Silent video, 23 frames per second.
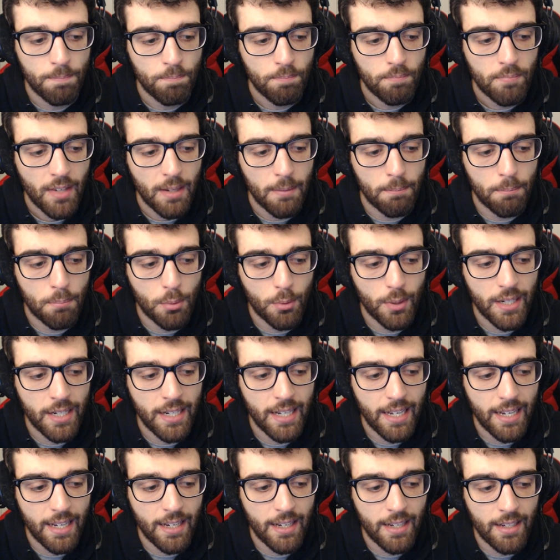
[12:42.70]
and bring
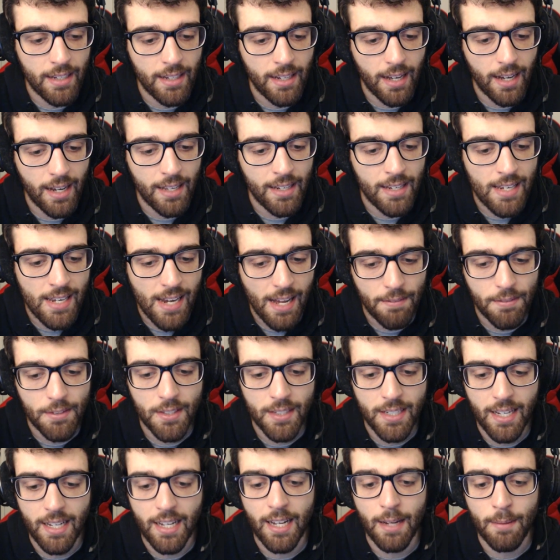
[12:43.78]
in another
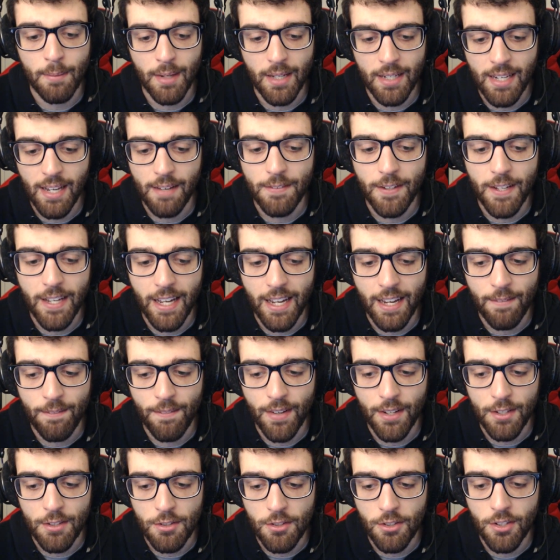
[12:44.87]
game
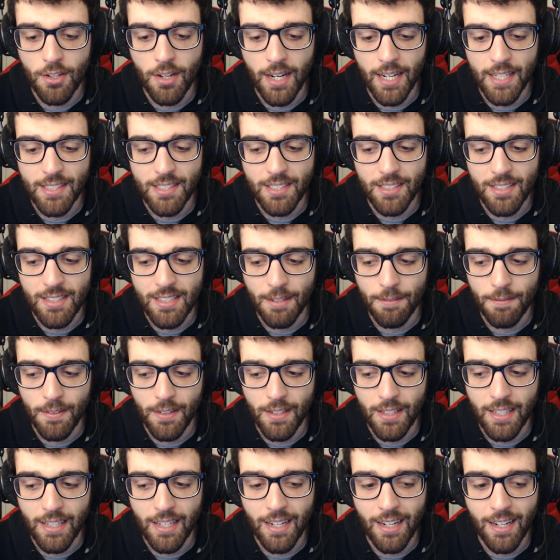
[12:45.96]
that you guys are
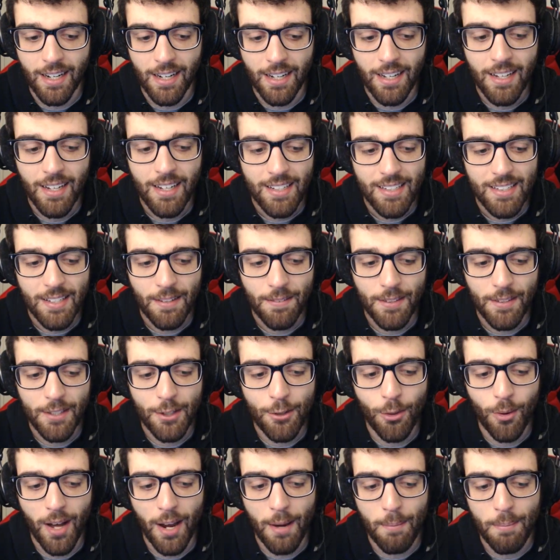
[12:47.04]
definitely
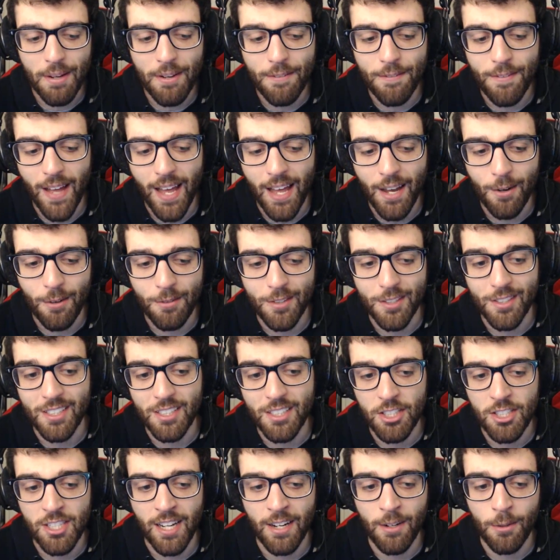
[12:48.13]
quite a big fan of on this
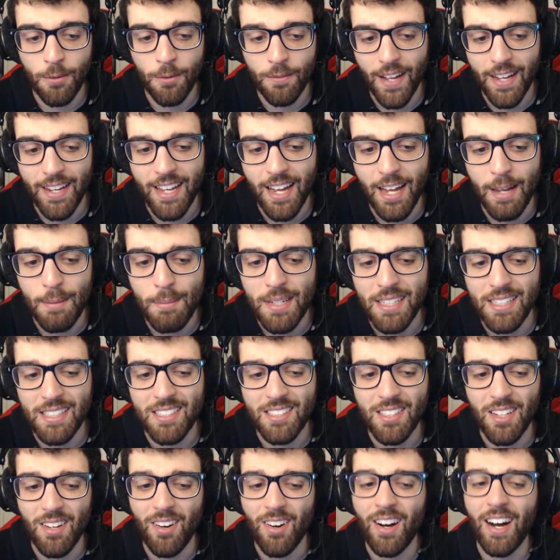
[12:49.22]
channel. That game
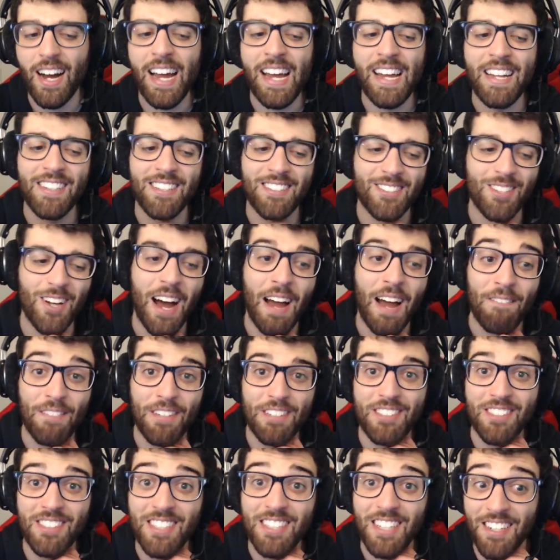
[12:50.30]
is Iron Sight.
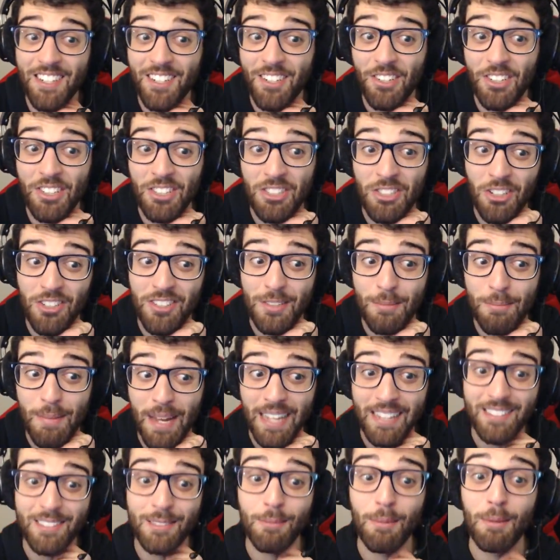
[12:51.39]
This is going to go and turn some
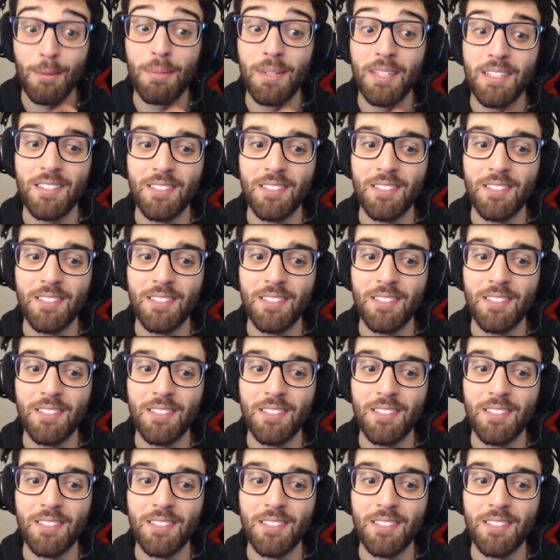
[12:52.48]
heads, some opinions